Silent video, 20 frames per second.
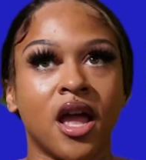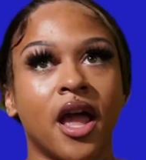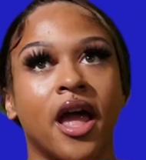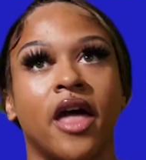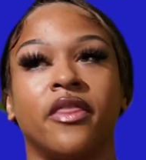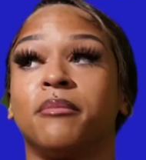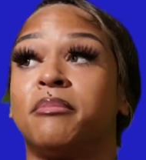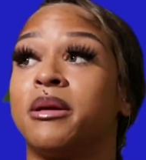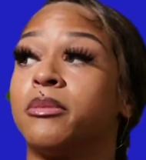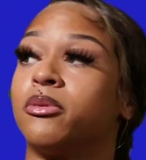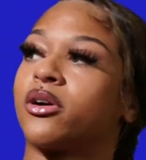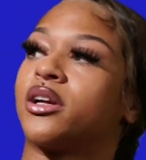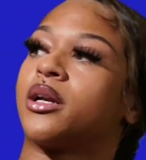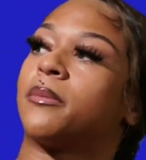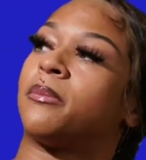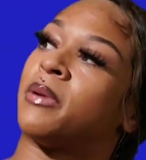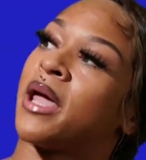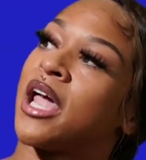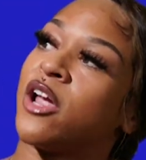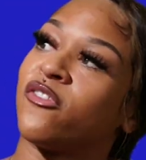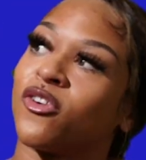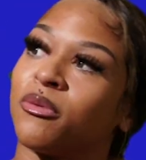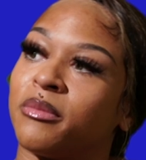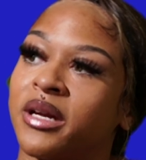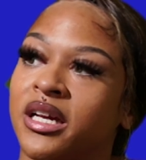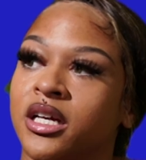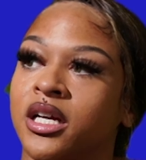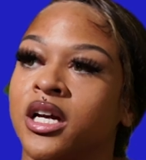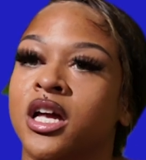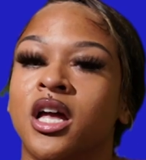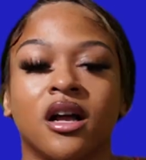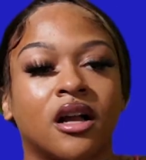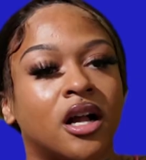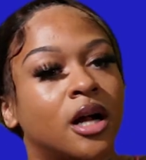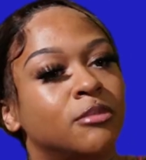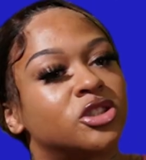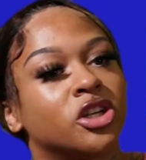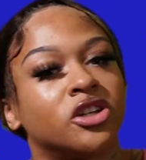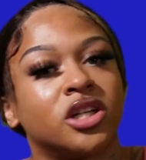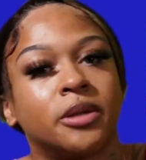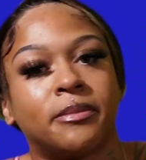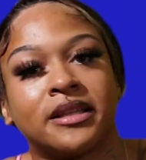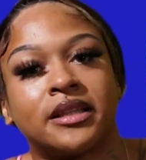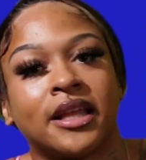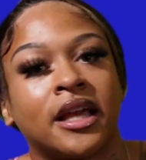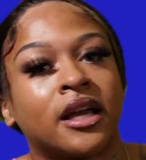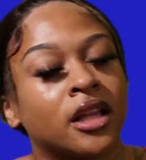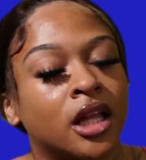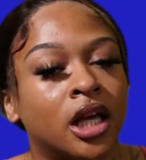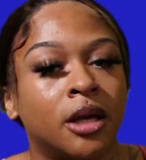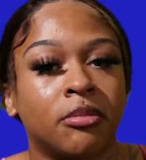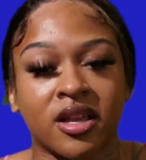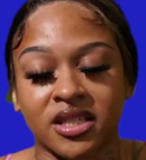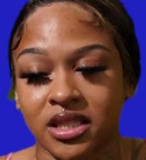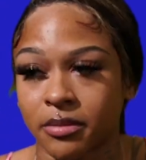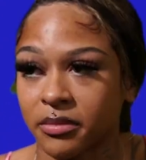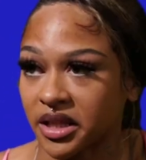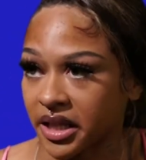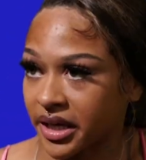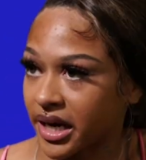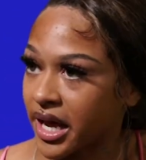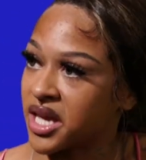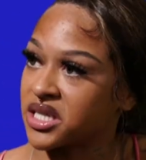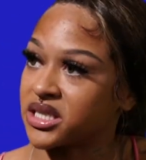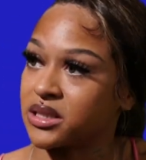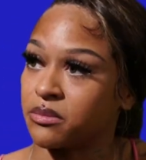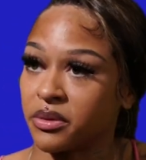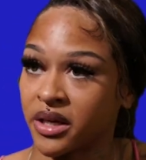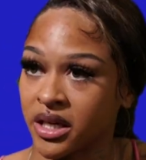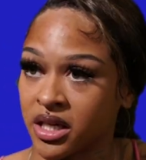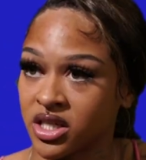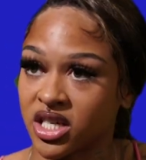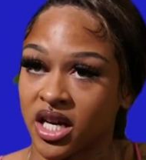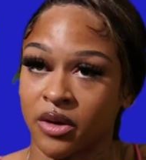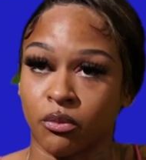And then people are gonna pay for me to come turn up at their club because I'm a lit ass bitch.